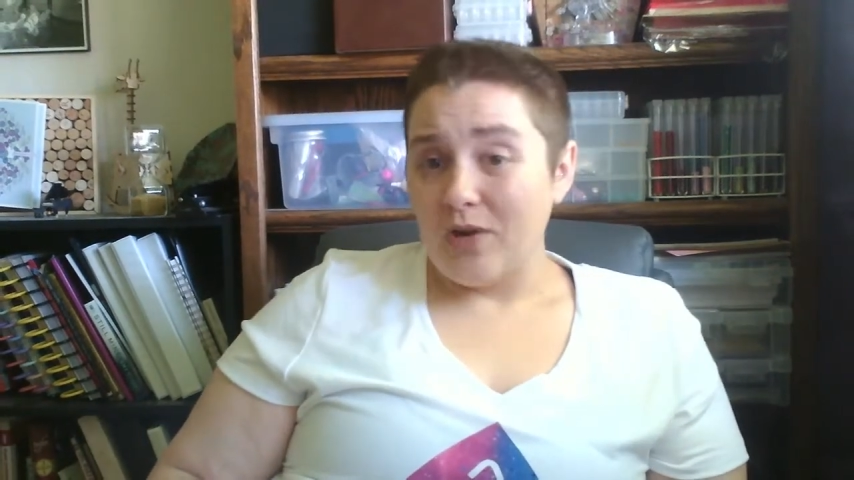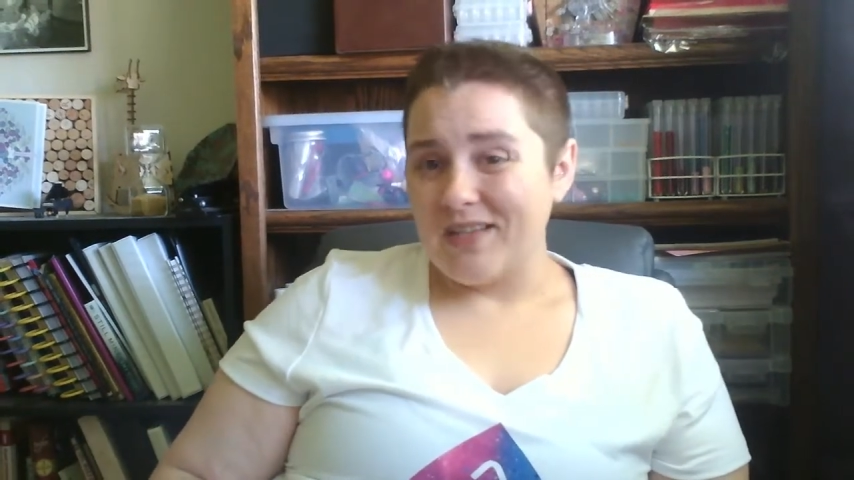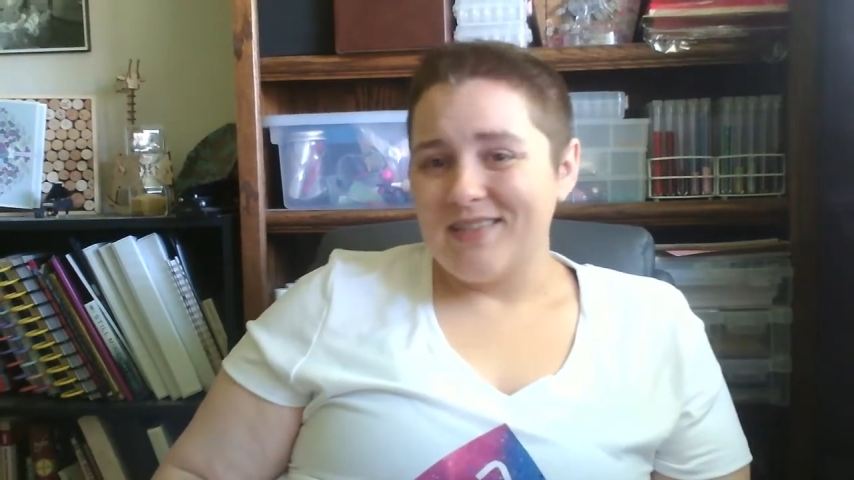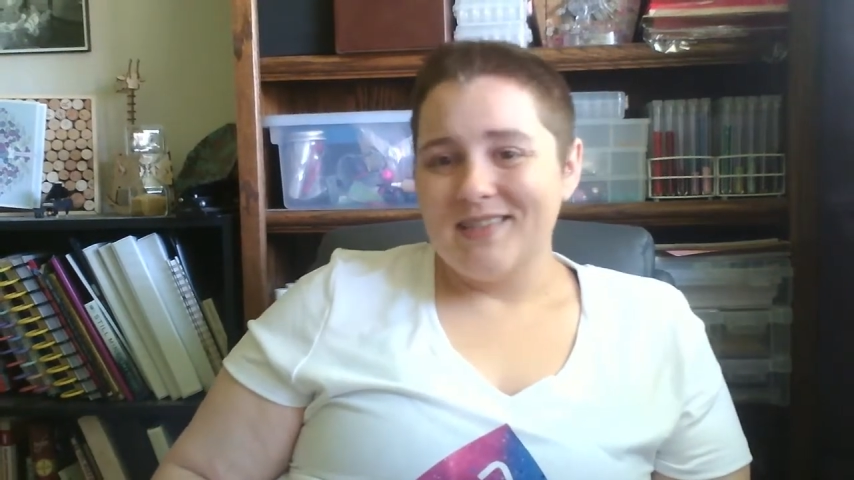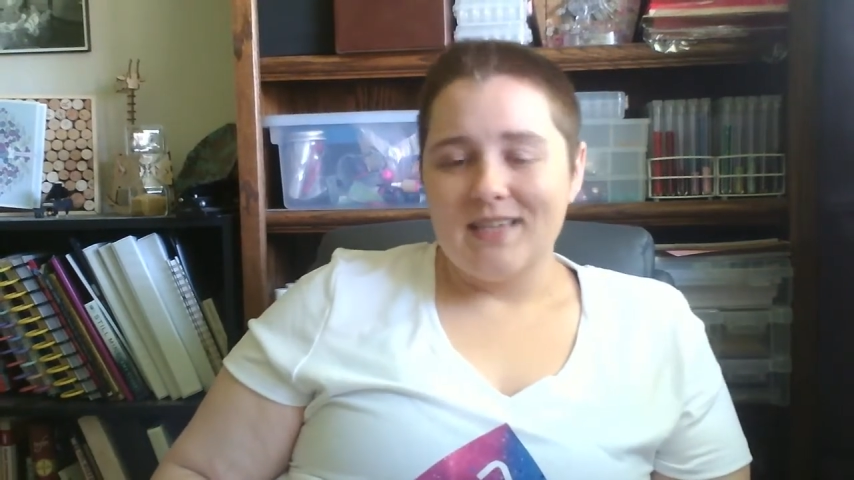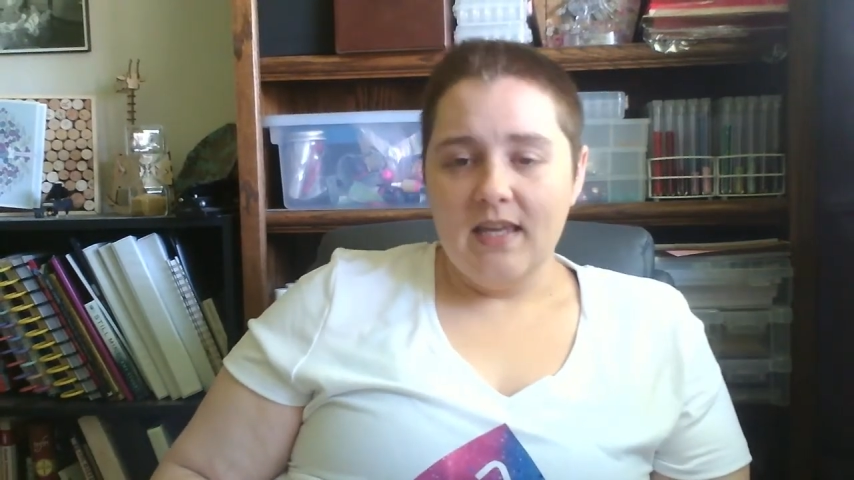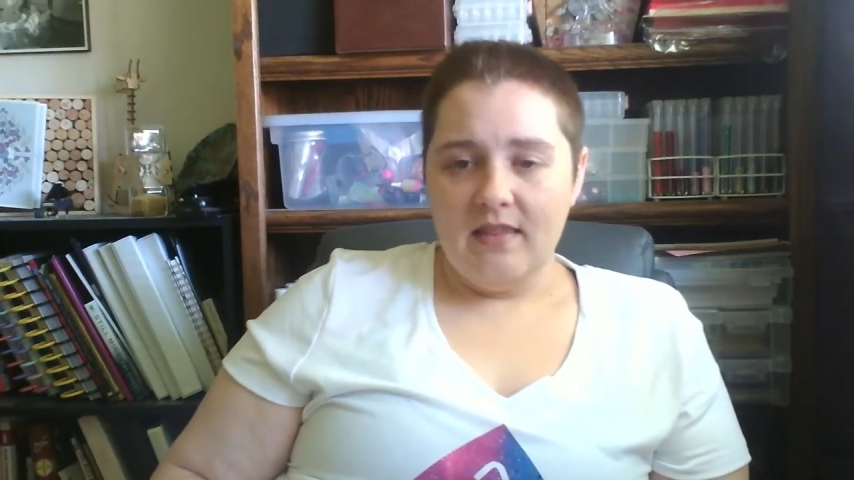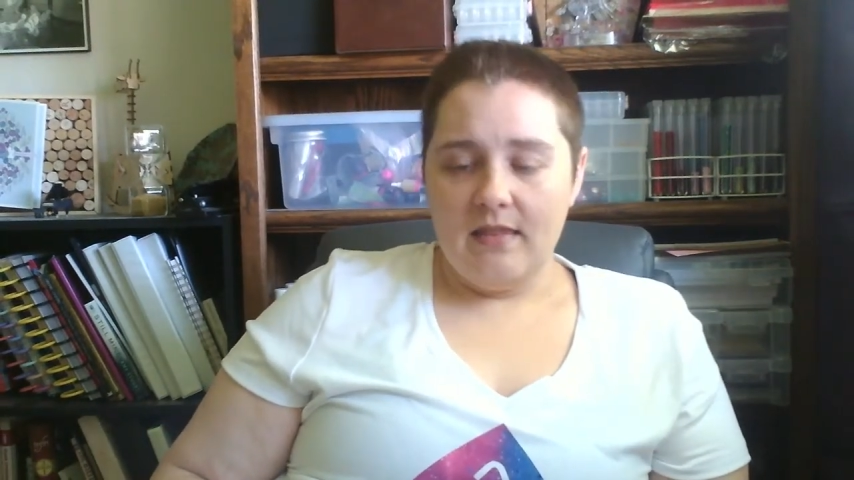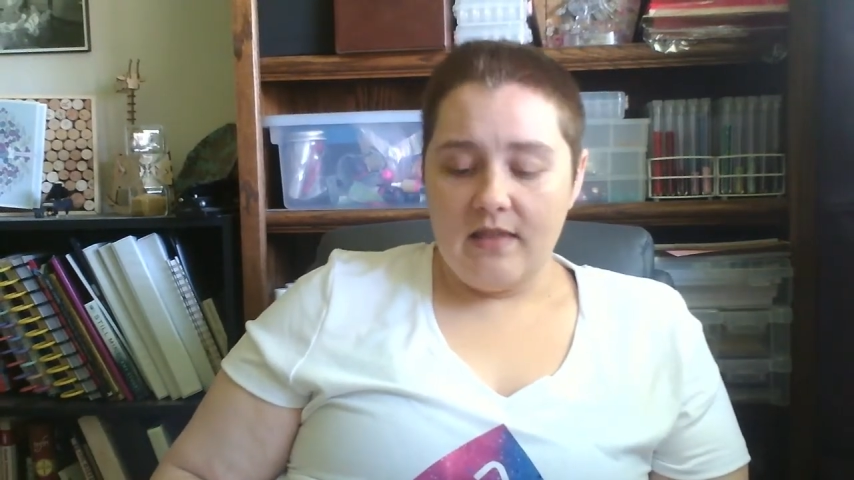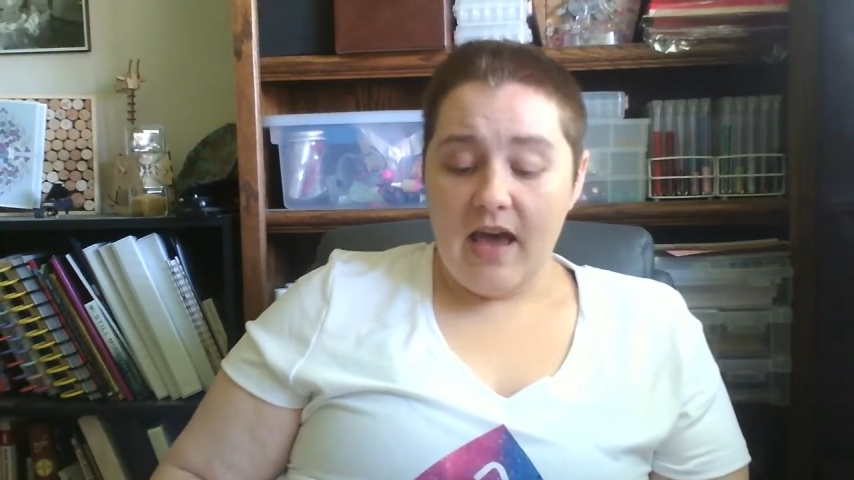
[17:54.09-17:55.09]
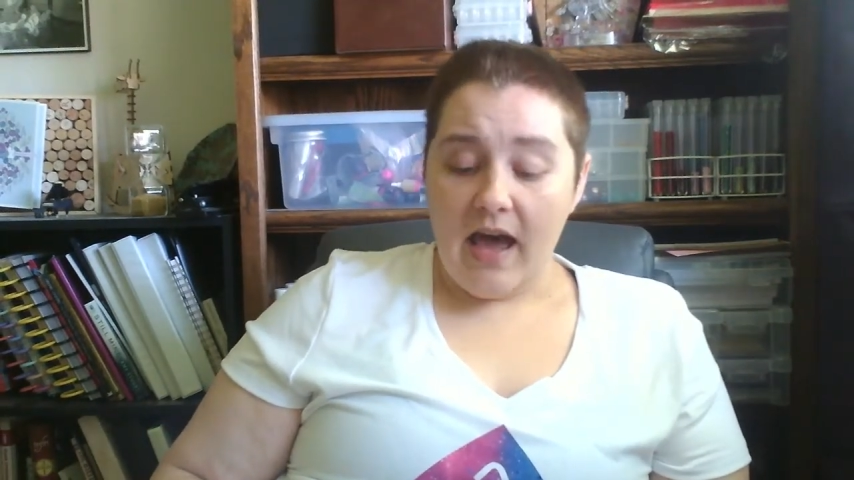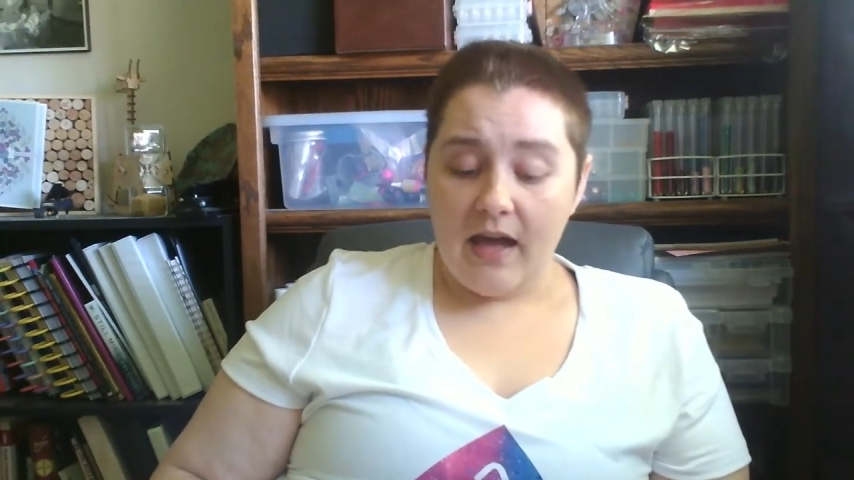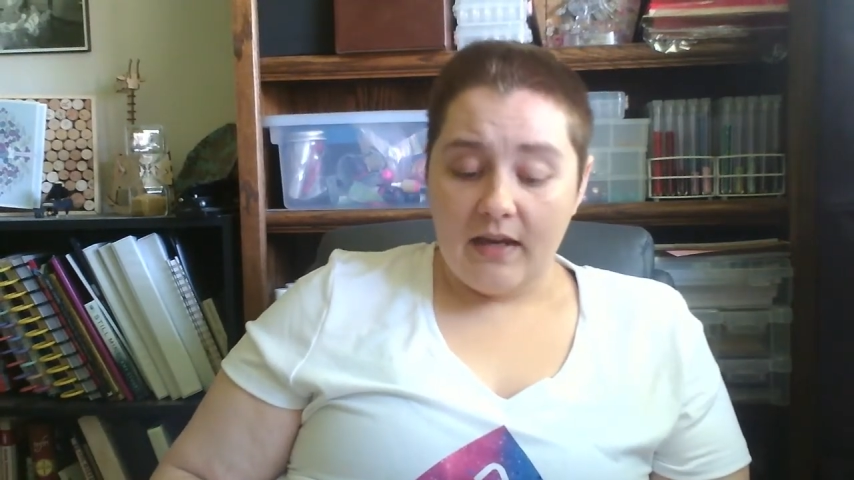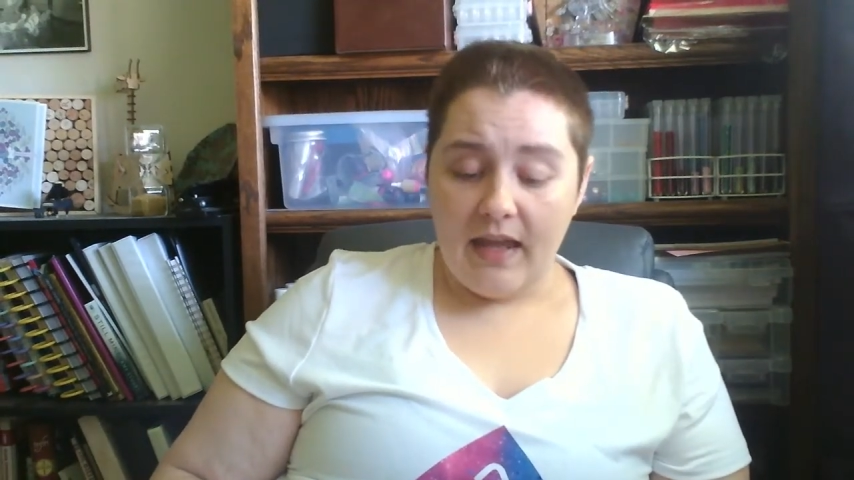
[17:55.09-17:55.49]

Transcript: presents in that,